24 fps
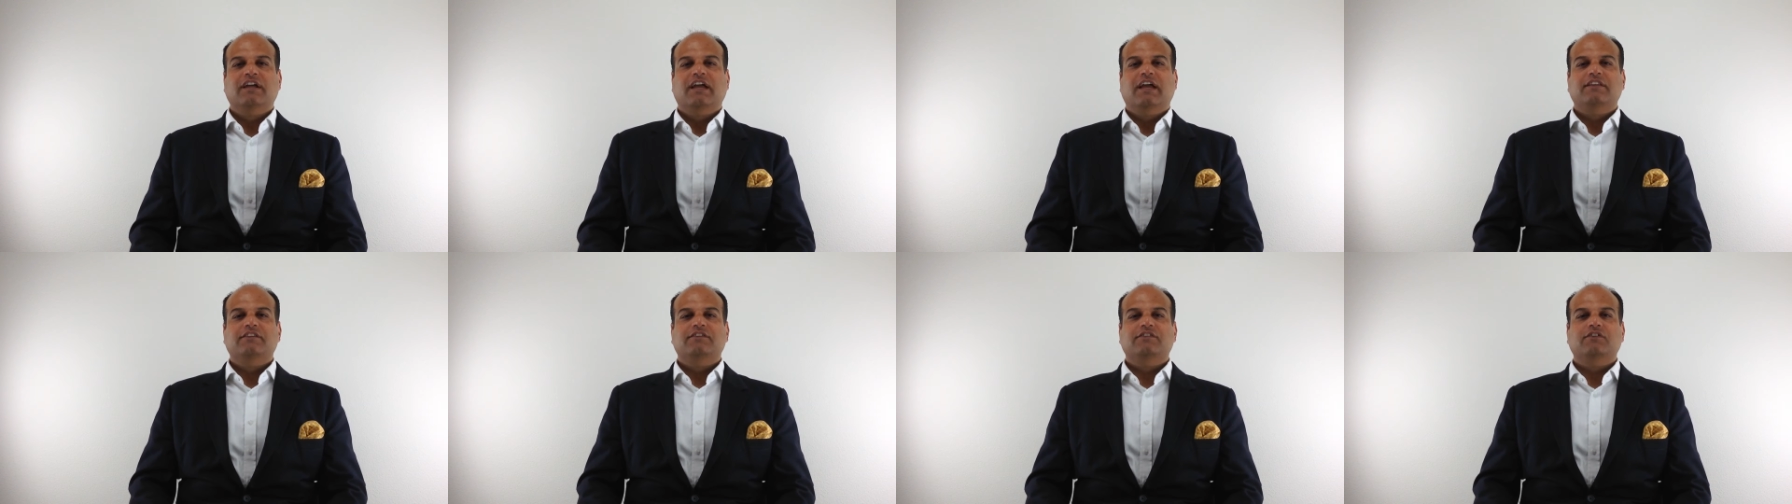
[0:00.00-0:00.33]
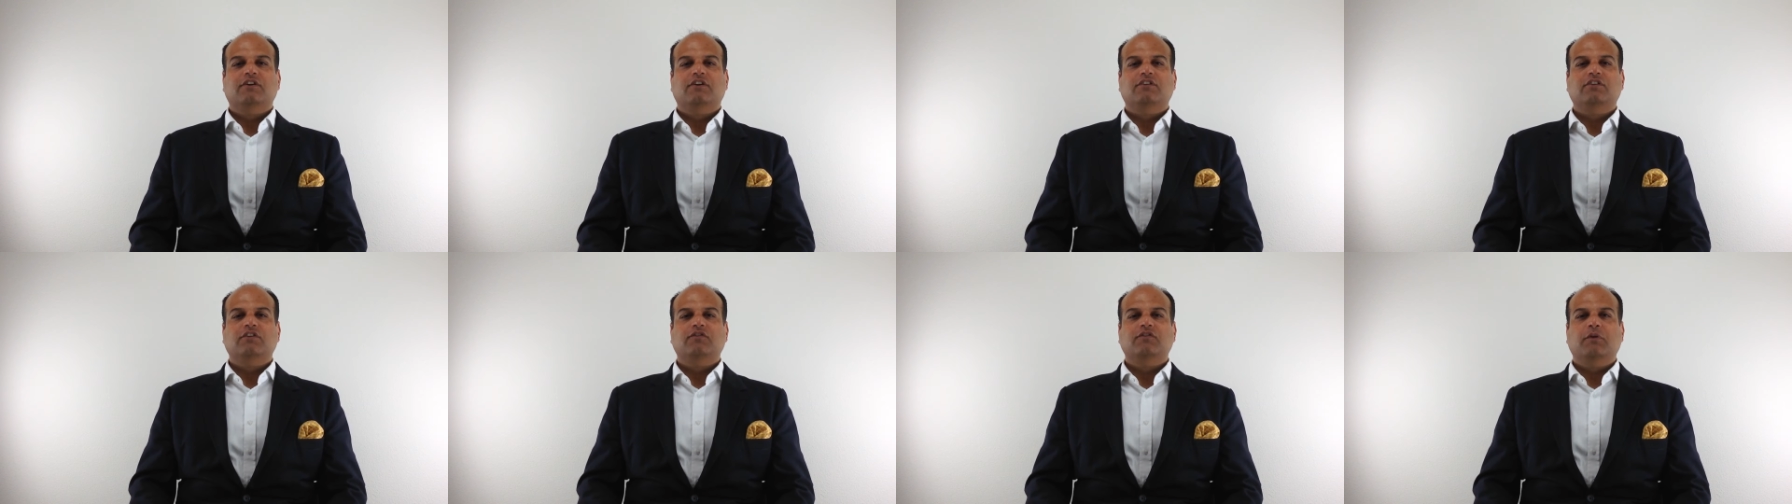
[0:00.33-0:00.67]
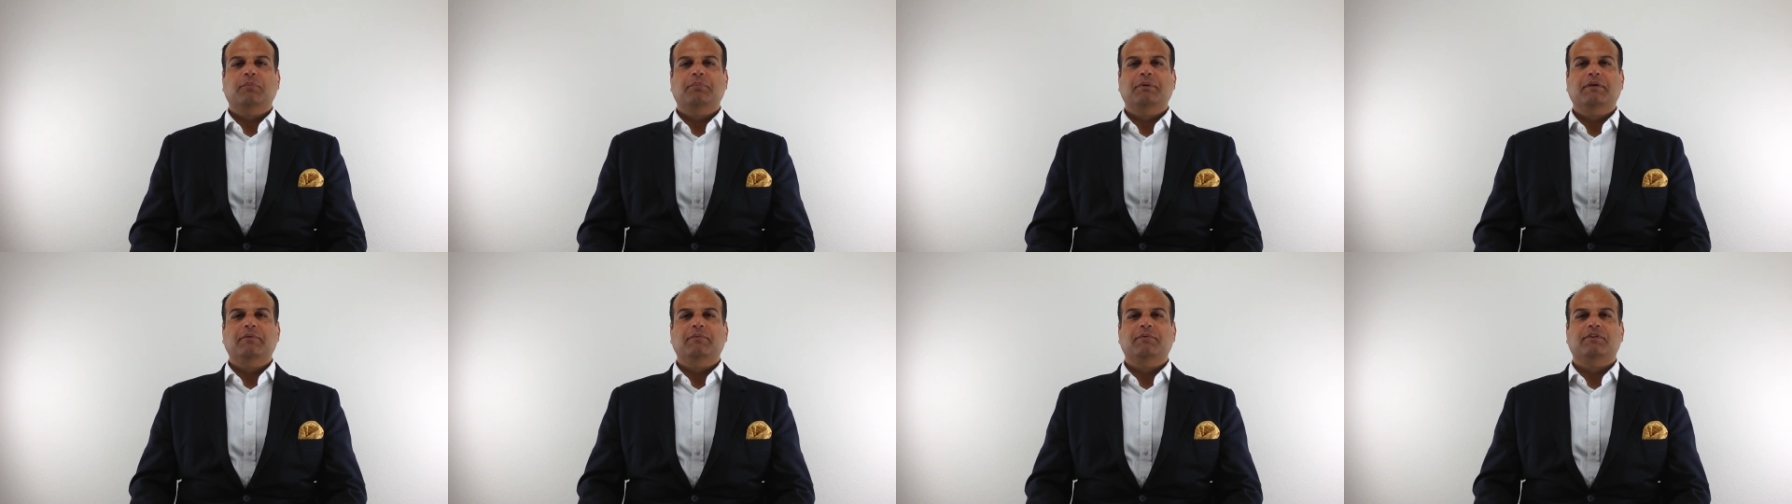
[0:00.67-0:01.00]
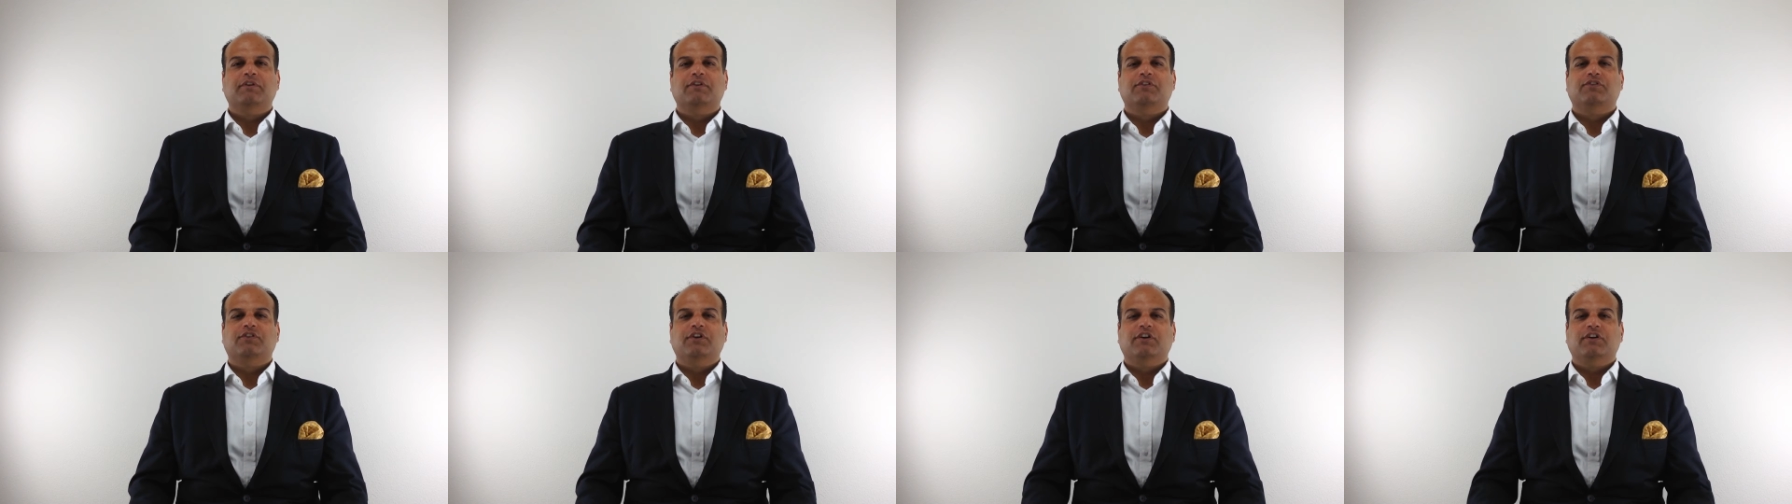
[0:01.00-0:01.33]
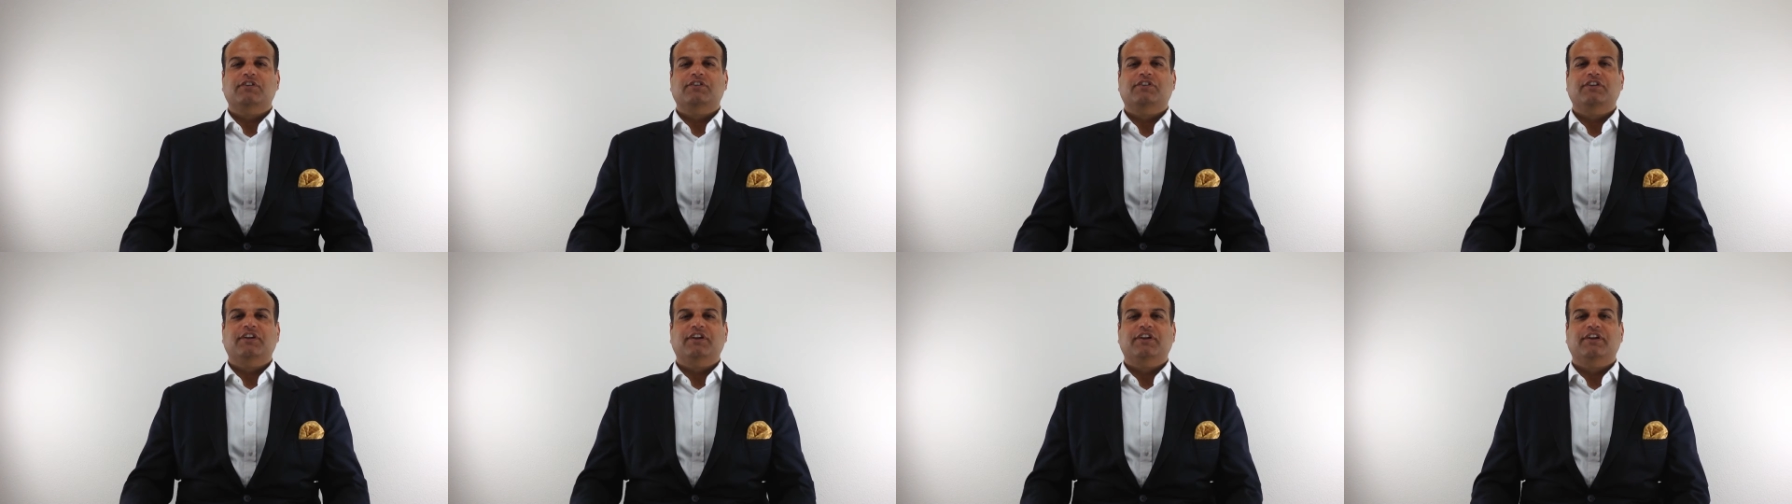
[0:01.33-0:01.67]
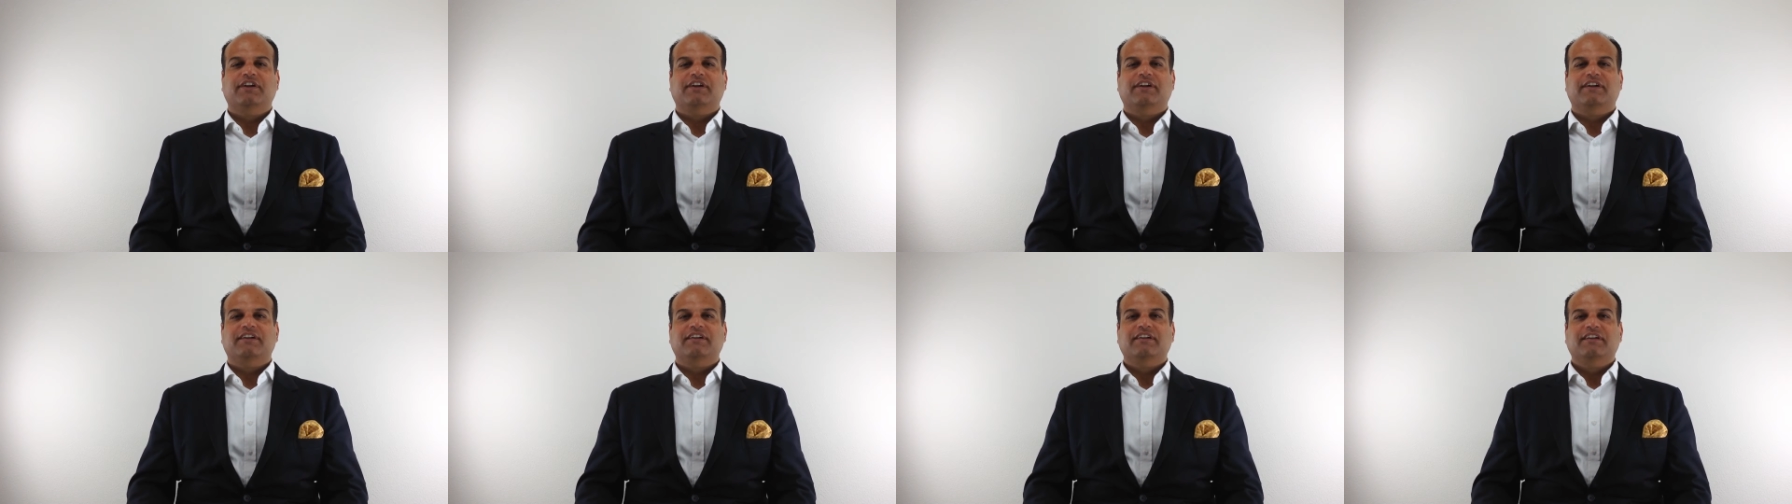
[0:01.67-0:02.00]
and your doctor will be with a dirty
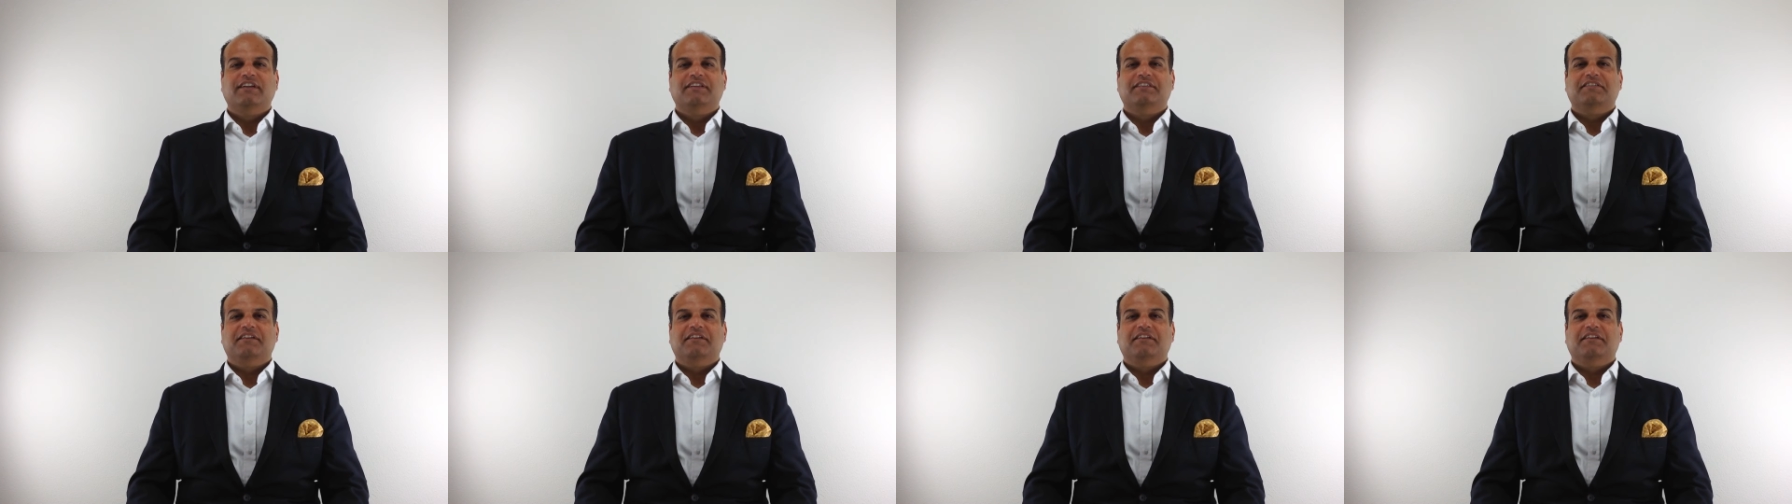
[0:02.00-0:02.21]
hair,